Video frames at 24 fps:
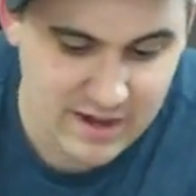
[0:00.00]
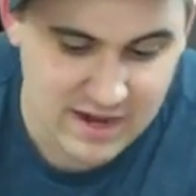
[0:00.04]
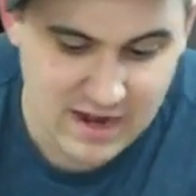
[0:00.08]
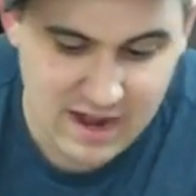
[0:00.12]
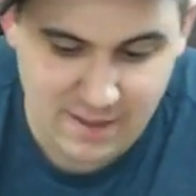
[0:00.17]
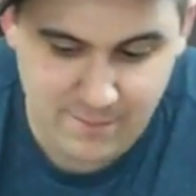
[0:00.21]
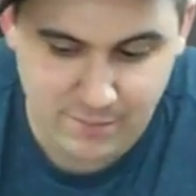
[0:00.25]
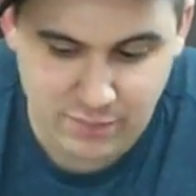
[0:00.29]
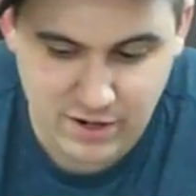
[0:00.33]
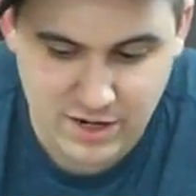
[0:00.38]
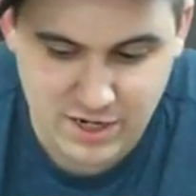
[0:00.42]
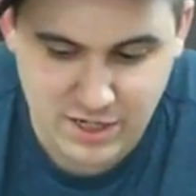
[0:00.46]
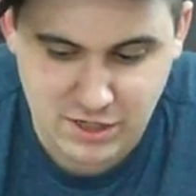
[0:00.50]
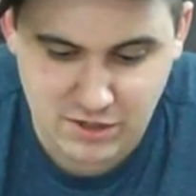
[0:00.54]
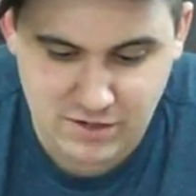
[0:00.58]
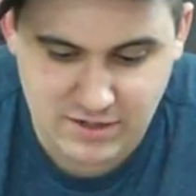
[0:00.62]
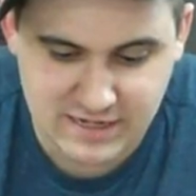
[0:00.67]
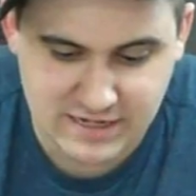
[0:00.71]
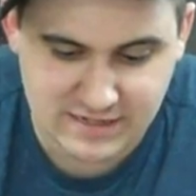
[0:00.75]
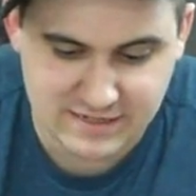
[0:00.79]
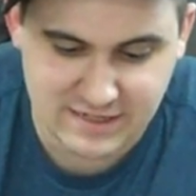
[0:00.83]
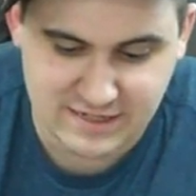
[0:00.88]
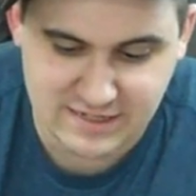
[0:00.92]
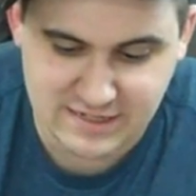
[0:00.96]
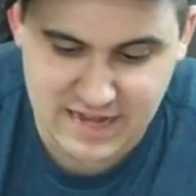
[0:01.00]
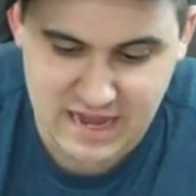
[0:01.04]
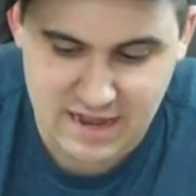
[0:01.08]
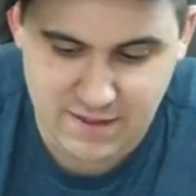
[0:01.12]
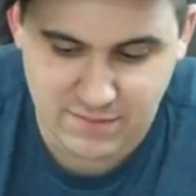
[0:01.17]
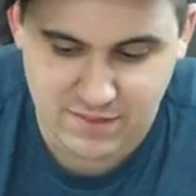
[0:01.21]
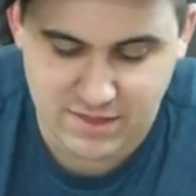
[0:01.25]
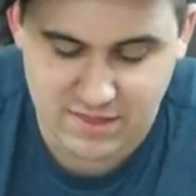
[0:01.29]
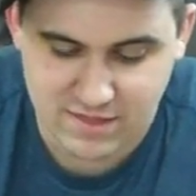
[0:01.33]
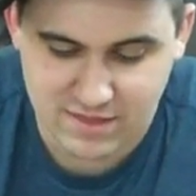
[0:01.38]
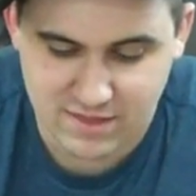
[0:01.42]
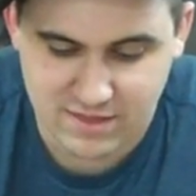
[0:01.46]
I mean, I'm pretty sure it says the Quick, same. Quick,
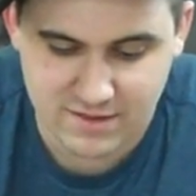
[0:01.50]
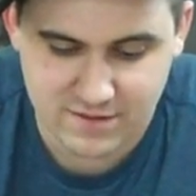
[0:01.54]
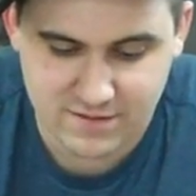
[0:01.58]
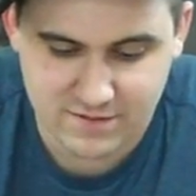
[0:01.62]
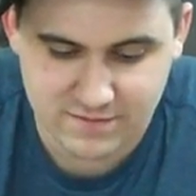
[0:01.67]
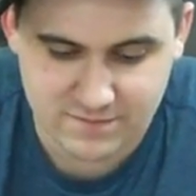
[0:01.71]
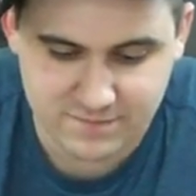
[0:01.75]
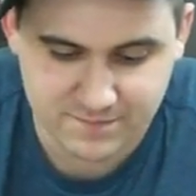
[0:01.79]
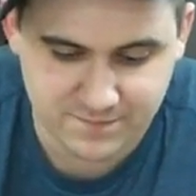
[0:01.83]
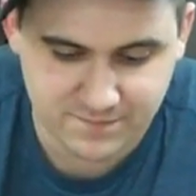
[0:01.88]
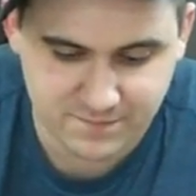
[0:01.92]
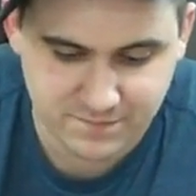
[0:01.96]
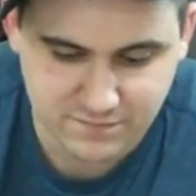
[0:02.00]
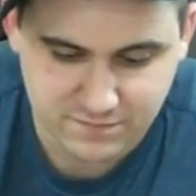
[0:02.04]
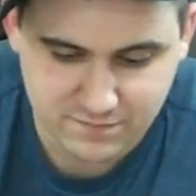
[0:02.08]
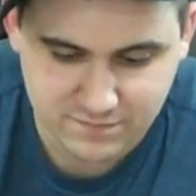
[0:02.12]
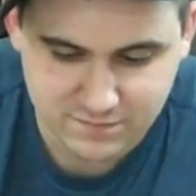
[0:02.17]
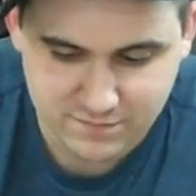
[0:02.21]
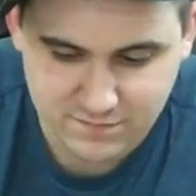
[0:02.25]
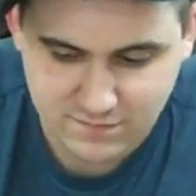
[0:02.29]
lads, let's scarp.